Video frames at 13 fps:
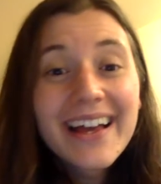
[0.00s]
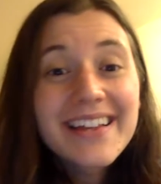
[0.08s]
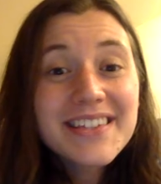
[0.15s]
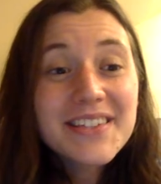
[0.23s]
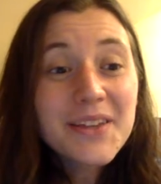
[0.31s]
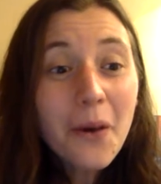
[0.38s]

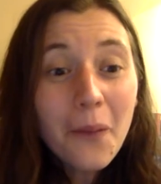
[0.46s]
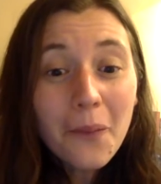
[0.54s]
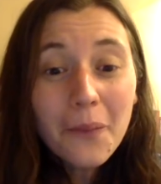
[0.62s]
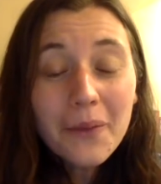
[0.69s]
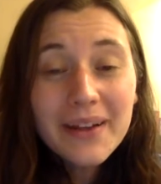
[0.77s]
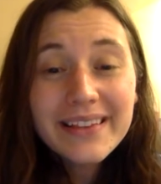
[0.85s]

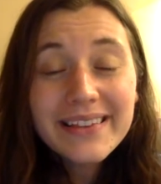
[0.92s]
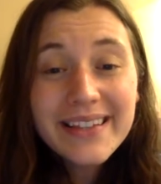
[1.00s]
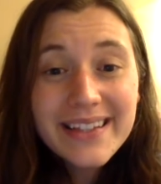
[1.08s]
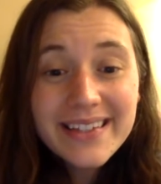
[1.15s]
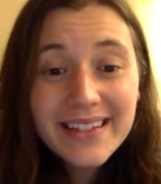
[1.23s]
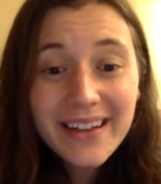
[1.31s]
So
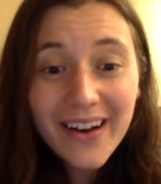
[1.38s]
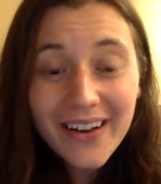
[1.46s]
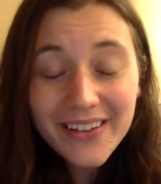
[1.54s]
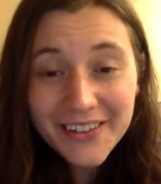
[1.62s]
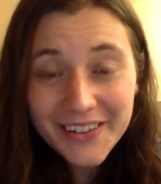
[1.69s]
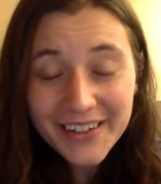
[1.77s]
this
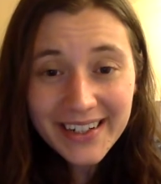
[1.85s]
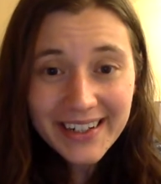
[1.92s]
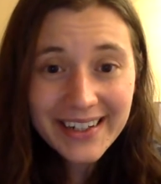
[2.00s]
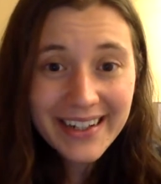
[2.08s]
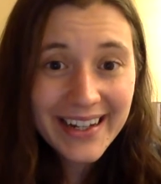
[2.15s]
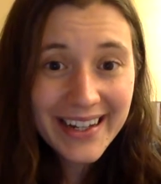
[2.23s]
color
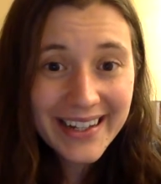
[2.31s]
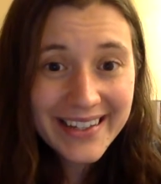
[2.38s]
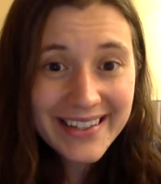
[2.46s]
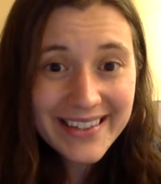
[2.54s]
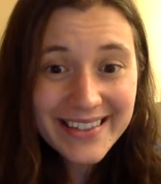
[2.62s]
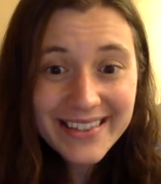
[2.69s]

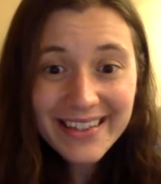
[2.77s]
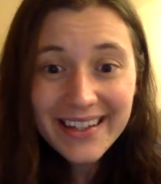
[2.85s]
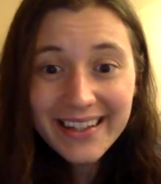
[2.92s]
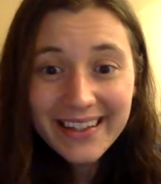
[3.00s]
is